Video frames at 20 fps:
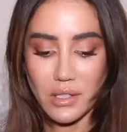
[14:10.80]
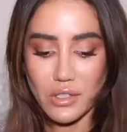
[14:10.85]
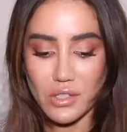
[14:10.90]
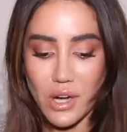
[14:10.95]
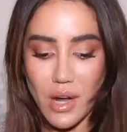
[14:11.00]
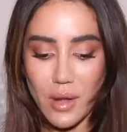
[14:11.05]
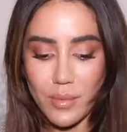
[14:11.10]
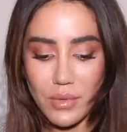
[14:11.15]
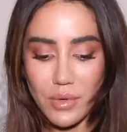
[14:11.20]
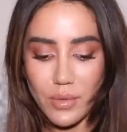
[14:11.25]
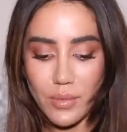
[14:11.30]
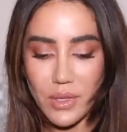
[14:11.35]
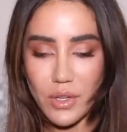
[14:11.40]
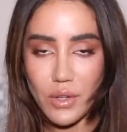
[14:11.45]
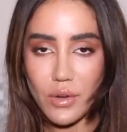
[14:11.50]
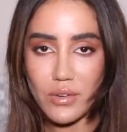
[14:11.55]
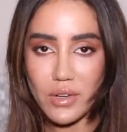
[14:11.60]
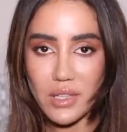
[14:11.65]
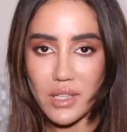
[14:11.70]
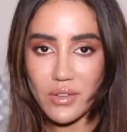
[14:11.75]
in trouble when
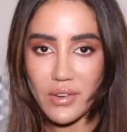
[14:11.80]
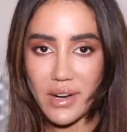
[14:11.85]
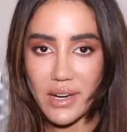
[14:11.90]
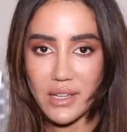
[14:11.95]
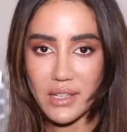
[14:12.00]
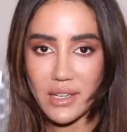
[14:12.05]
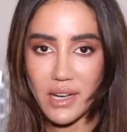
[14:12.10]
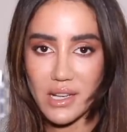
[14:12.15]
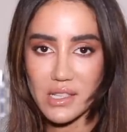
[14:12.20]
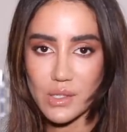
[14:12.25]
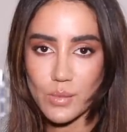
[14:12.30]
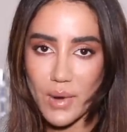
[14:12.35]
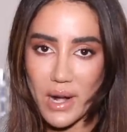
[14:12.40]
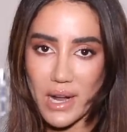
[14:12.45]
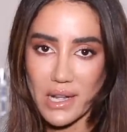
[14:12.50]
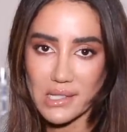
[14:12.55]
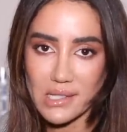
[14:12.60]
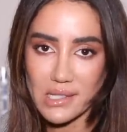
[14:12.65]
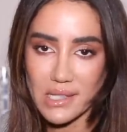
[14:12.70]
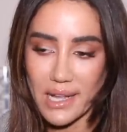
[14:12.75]
you already recognize
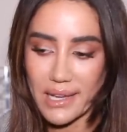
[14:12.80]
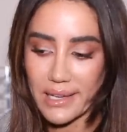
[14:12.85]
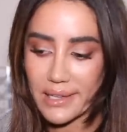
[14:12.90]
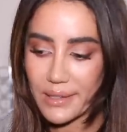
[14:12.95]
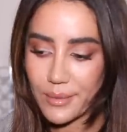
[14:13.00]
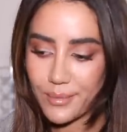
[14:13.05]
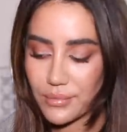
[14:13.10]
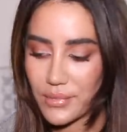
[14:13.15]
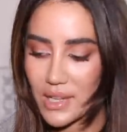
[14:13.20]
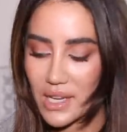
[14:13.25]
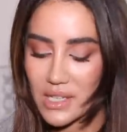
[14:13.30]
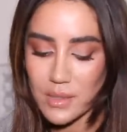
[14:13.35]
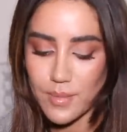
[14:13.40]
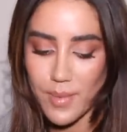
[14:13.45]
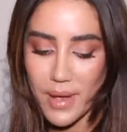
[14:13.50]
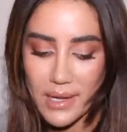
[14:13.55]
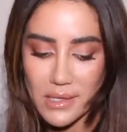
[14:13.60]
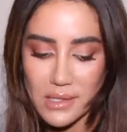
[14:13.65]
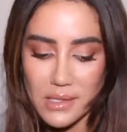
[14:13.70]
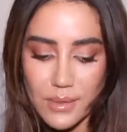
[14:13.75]
brands like dust
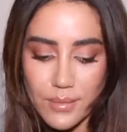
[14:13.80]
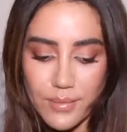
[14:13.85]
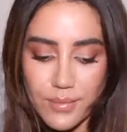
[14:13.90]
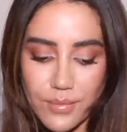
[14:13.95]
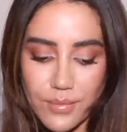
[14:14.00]
bags.